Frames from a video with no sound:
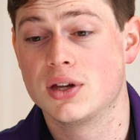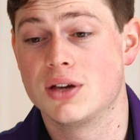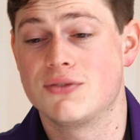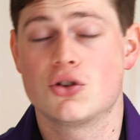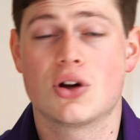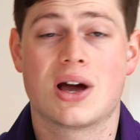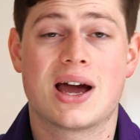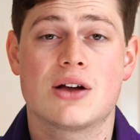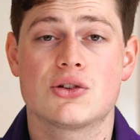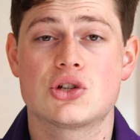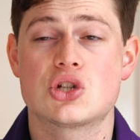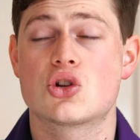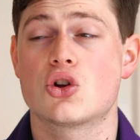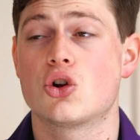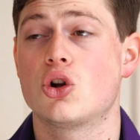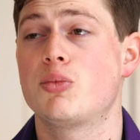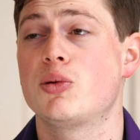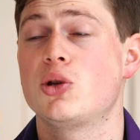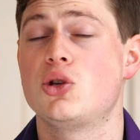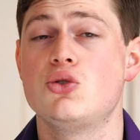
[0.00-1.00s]
If your house has gone
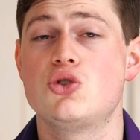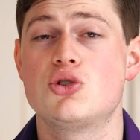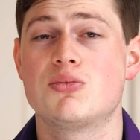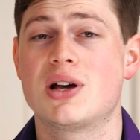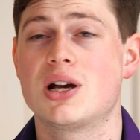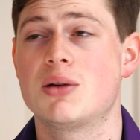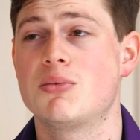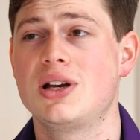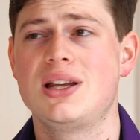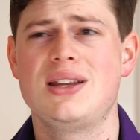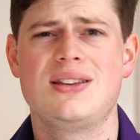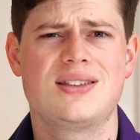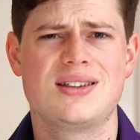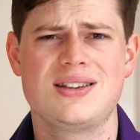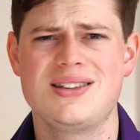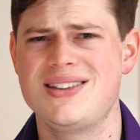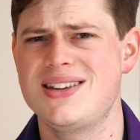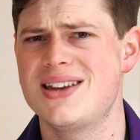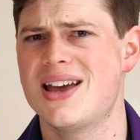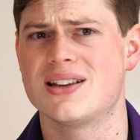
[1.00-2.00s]
up a huge amount of money,
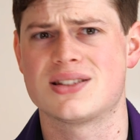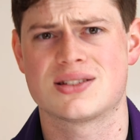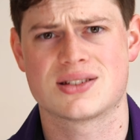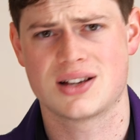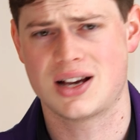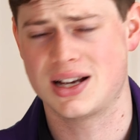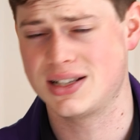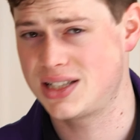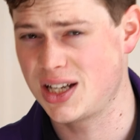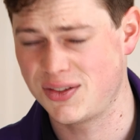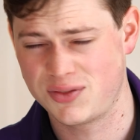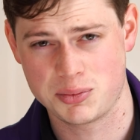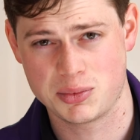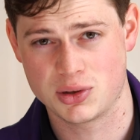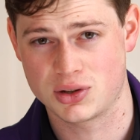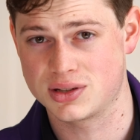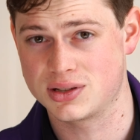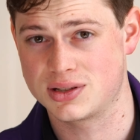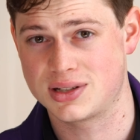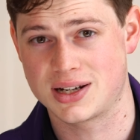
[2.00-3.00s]
then yes, I'd definitely be
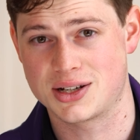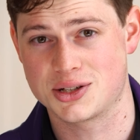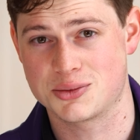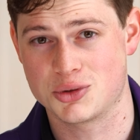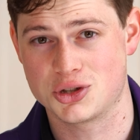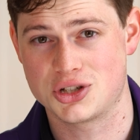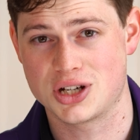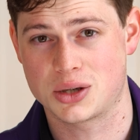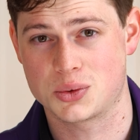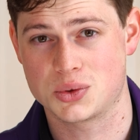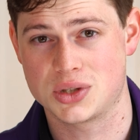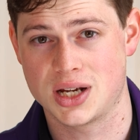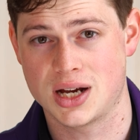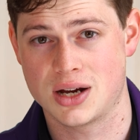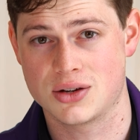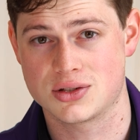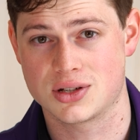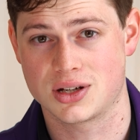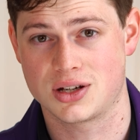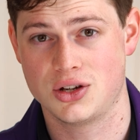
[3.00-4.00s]
looking to take as much equity
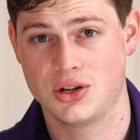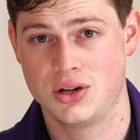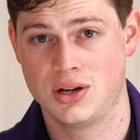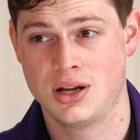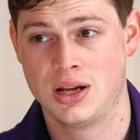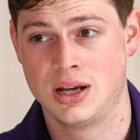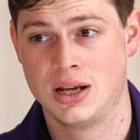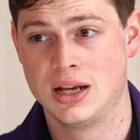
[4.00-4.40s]
out as I could.